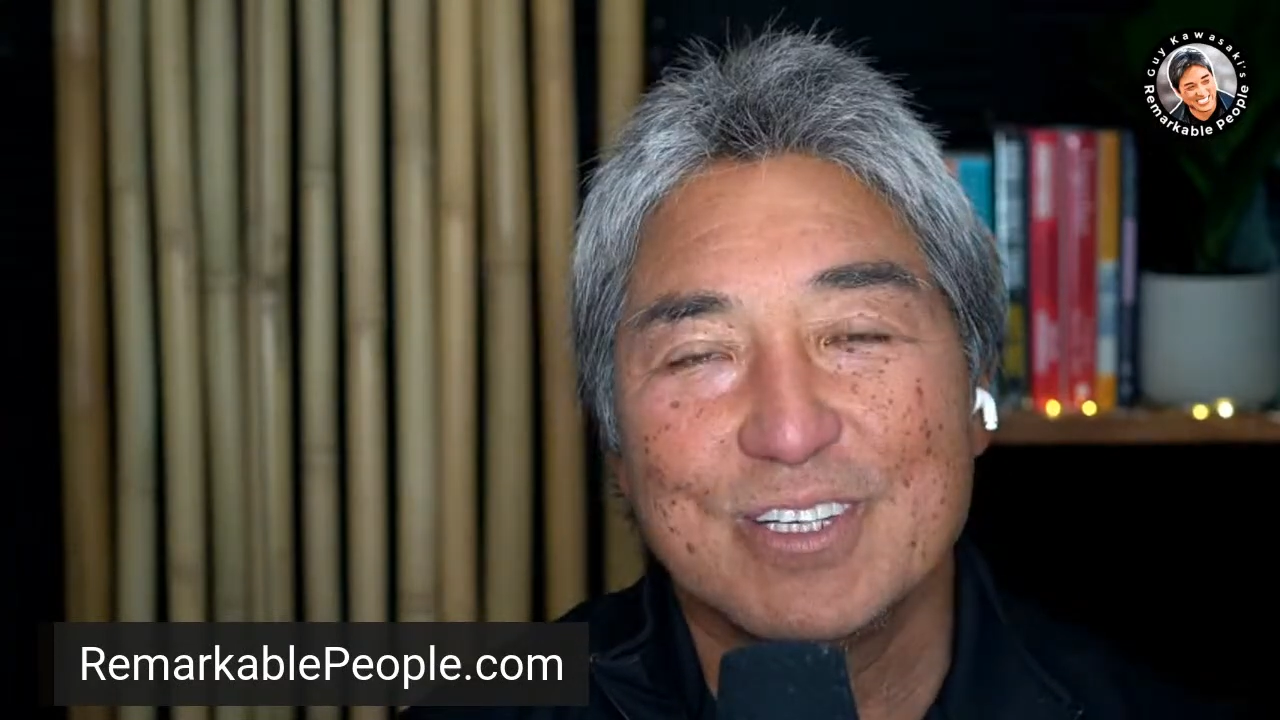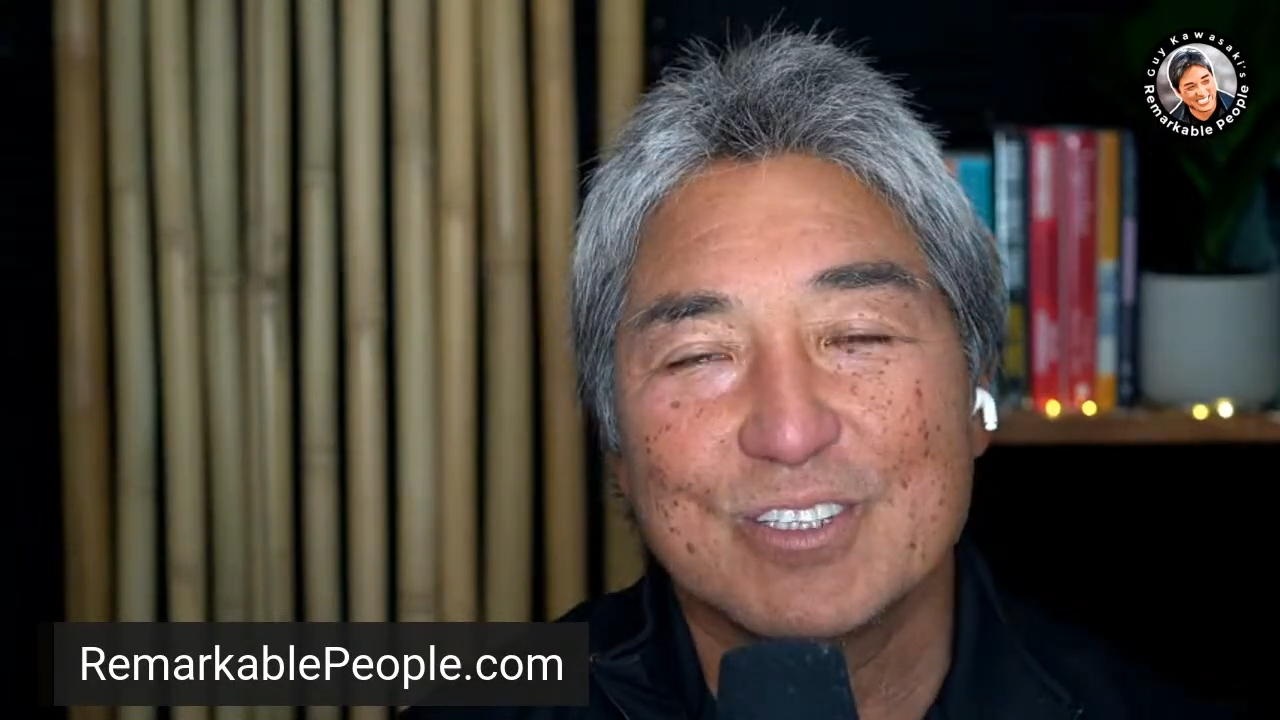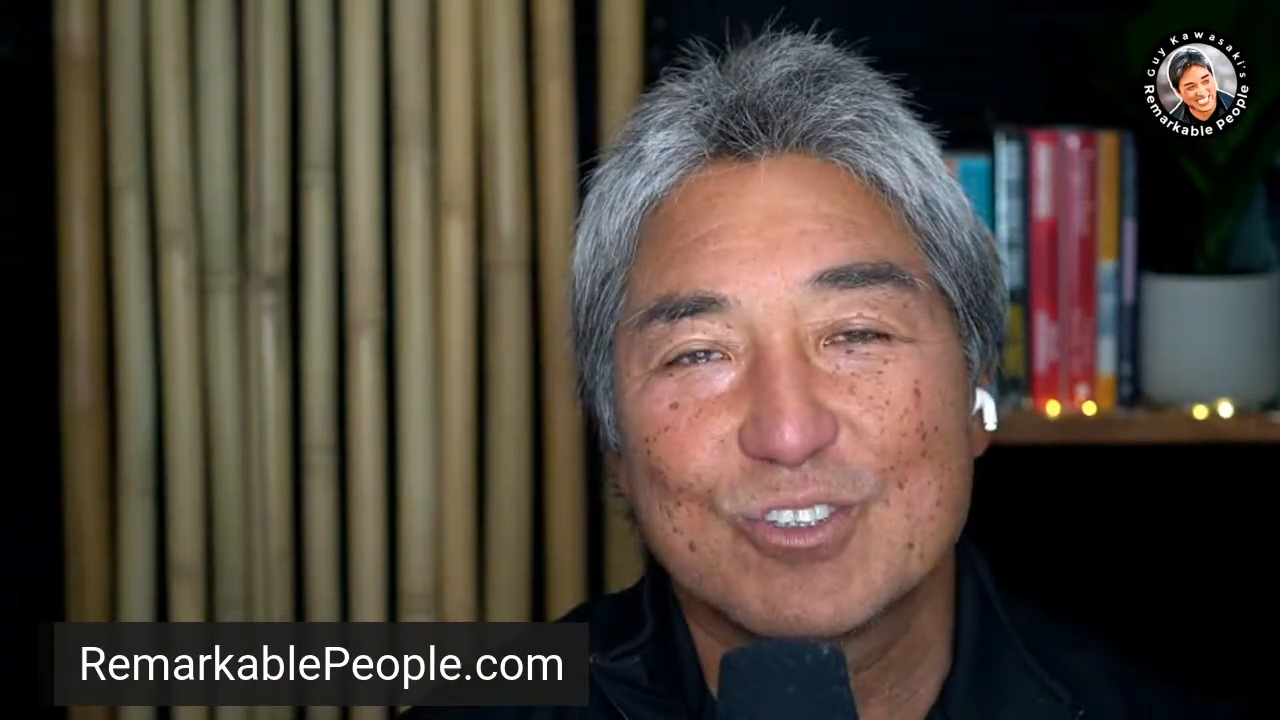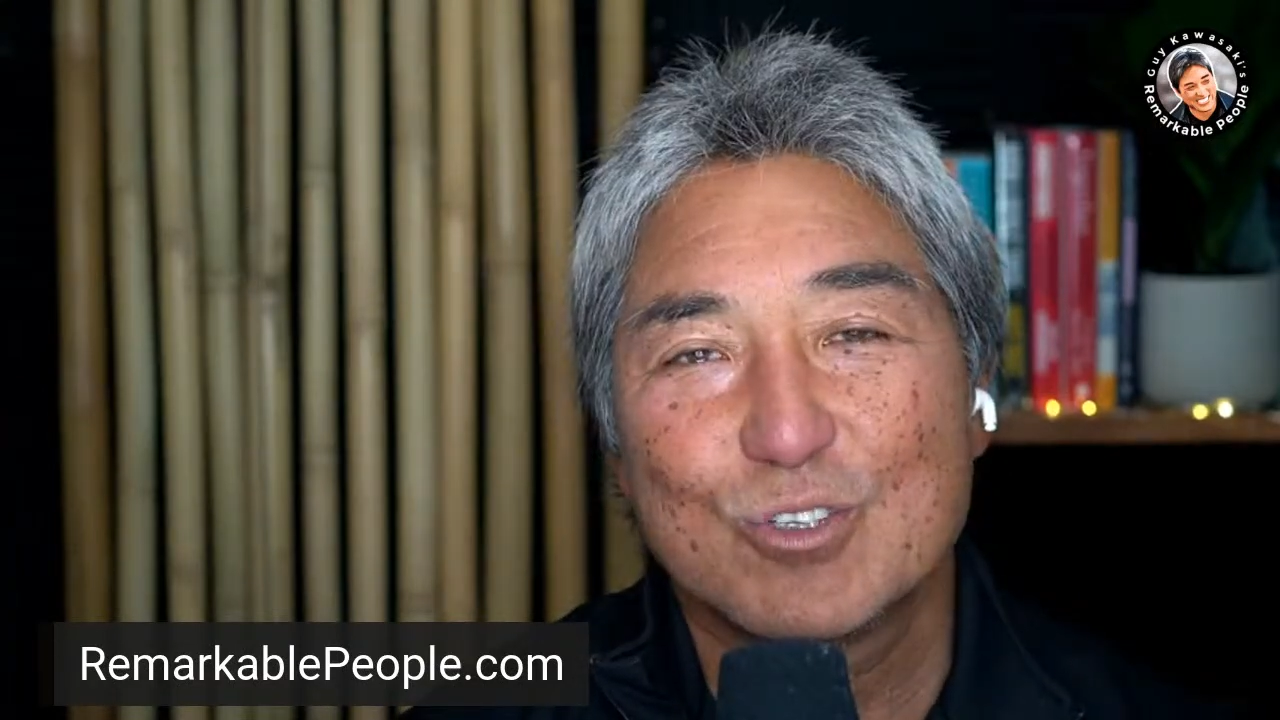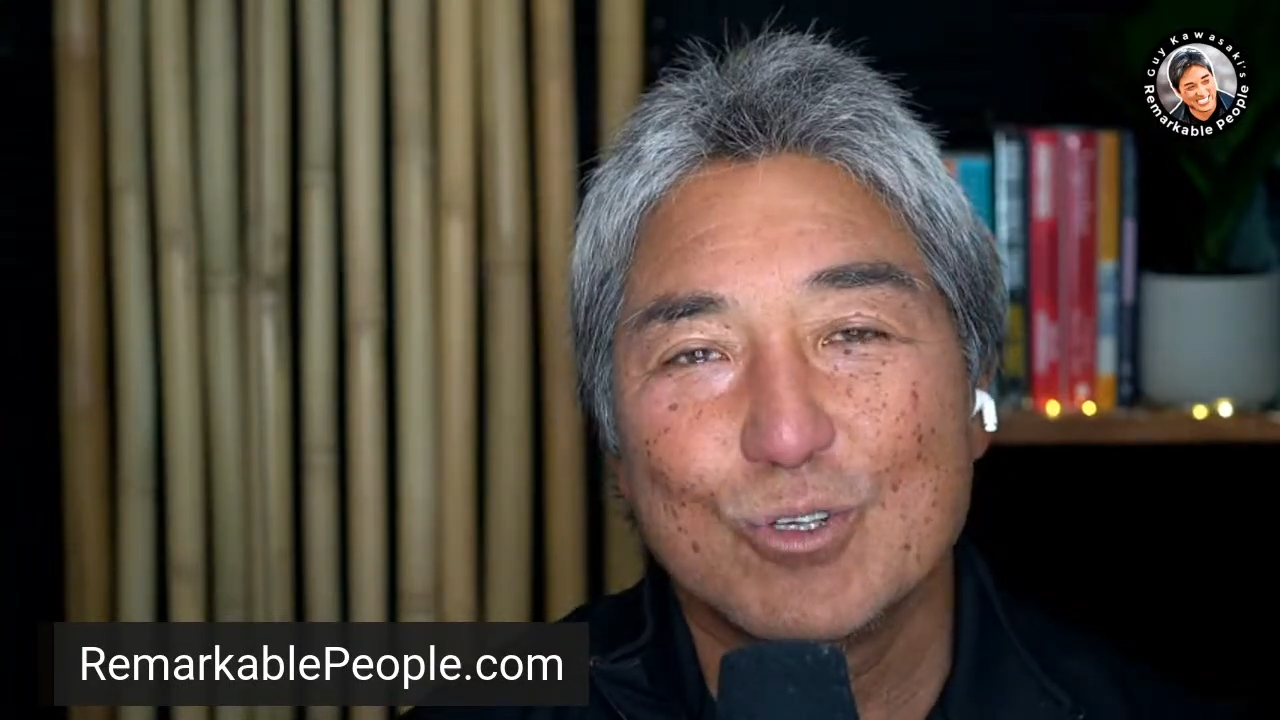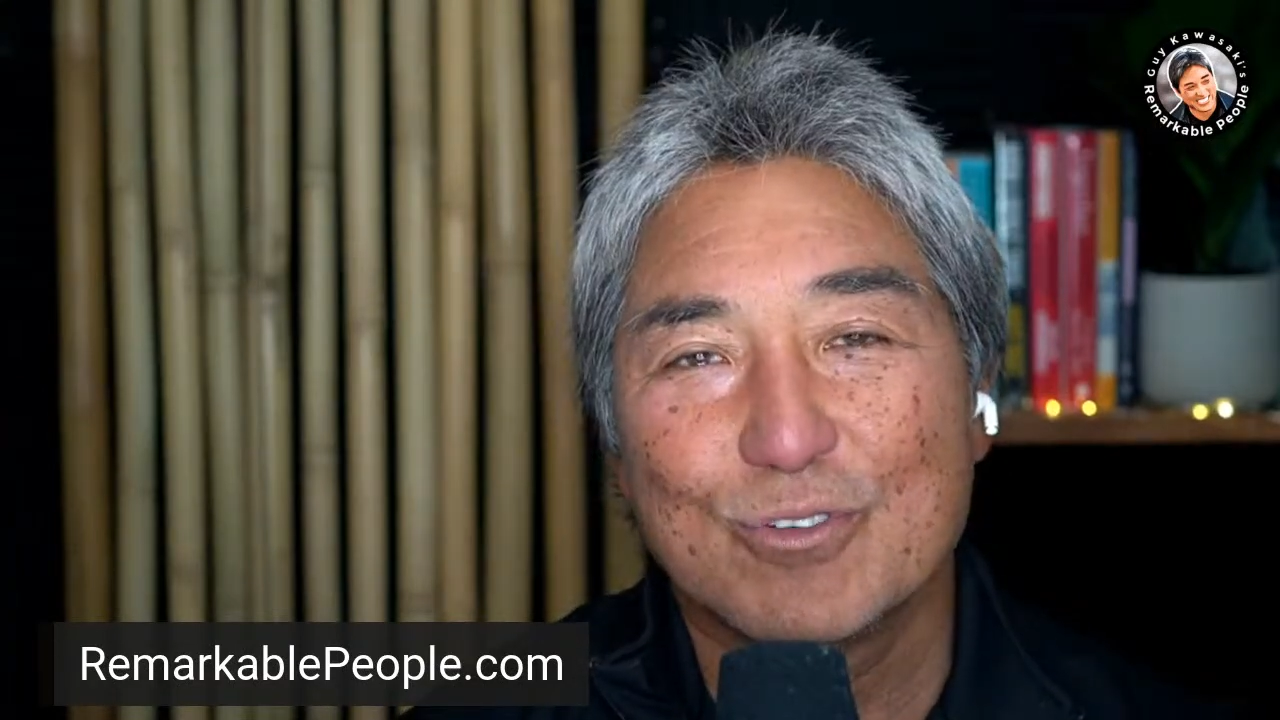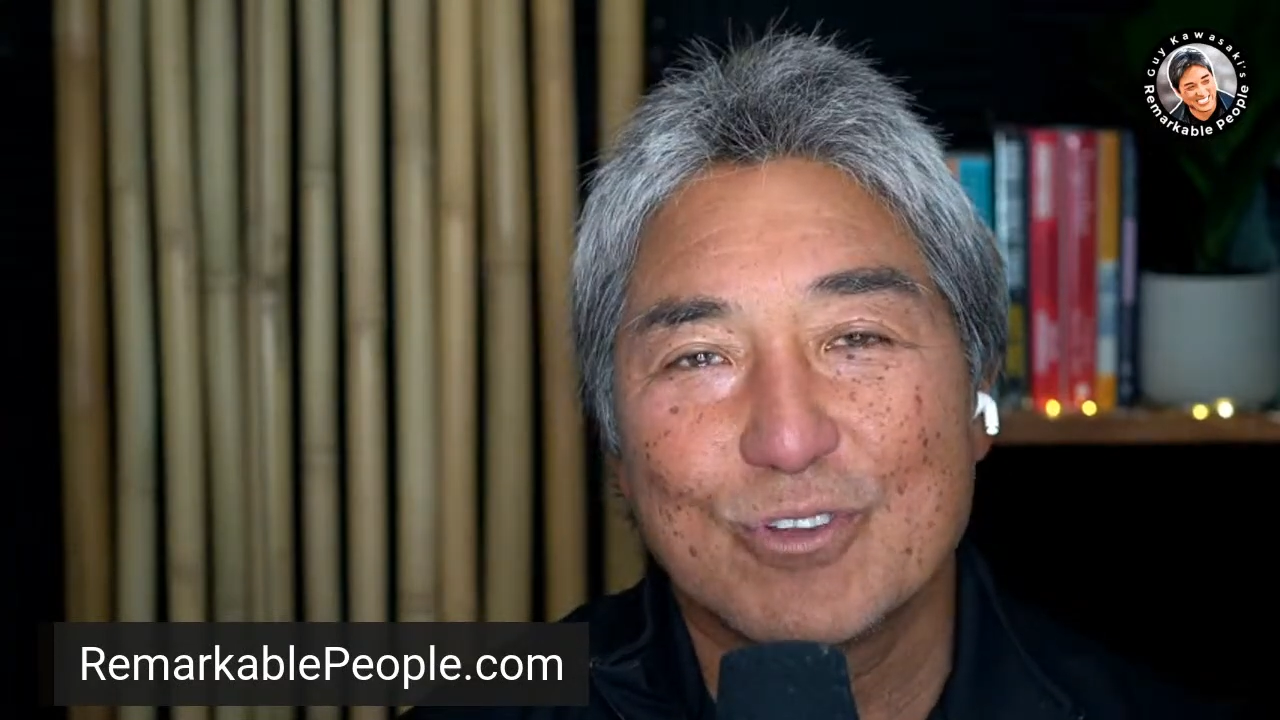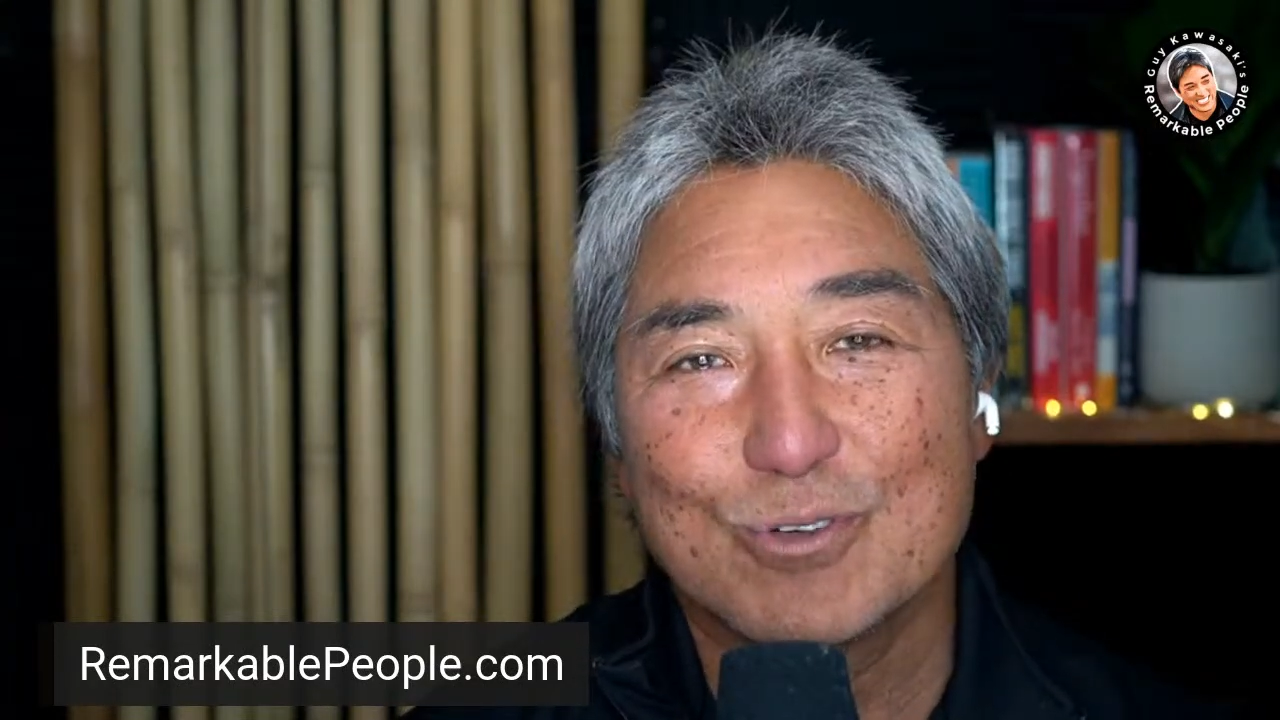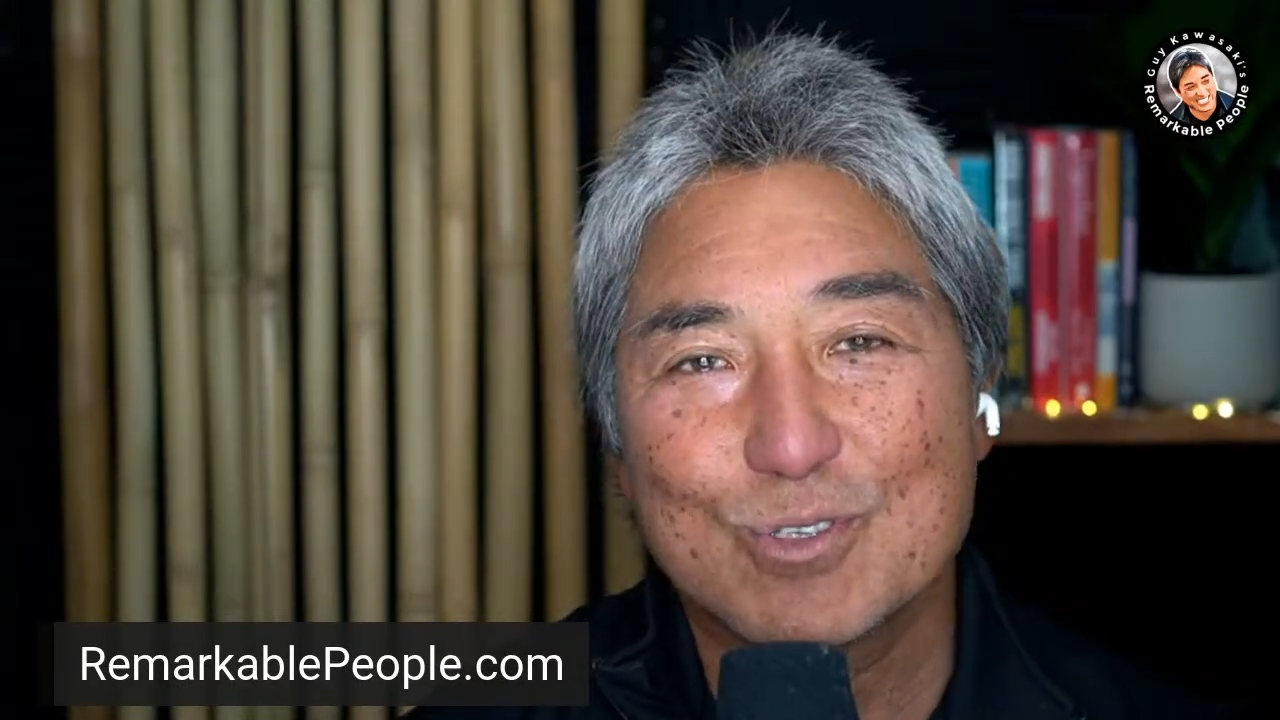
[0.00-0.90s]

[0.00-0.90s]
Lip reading: 2 of